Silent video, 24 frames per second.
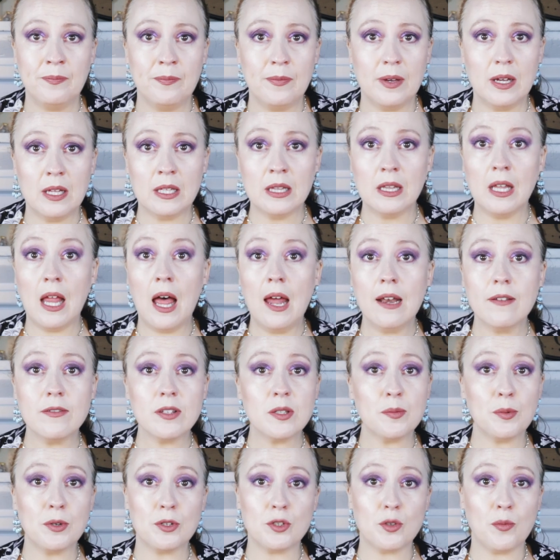a lot of
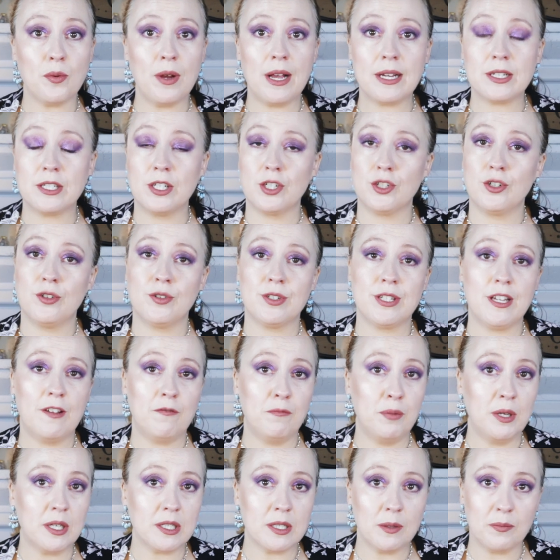spiritual practitioners
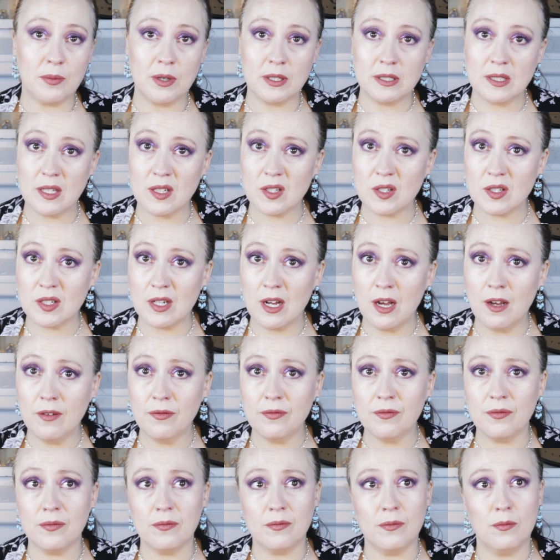have picked up on this
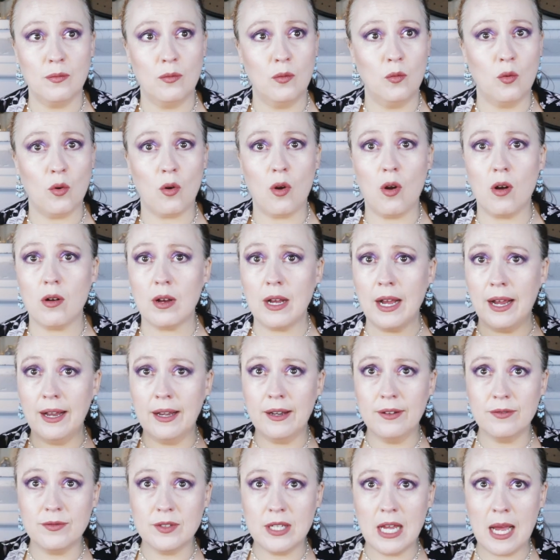stuff. We're all
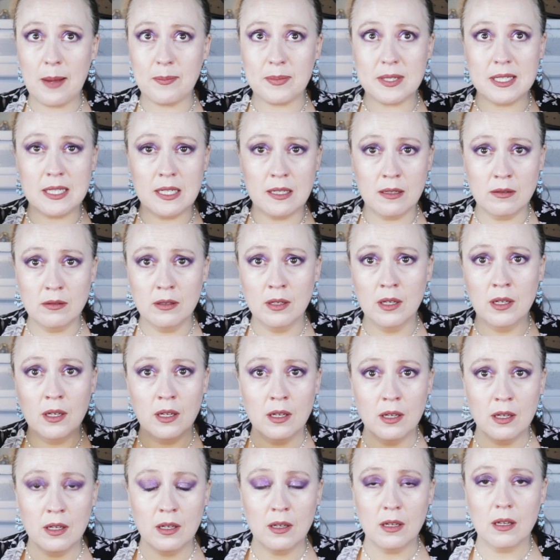kind of tapped in
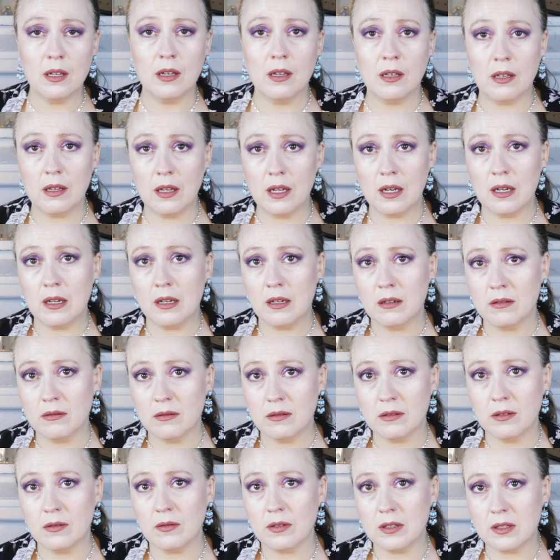and getting,
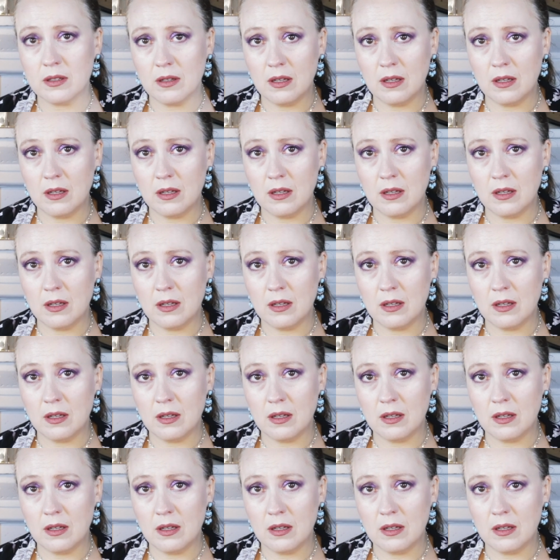you know, it,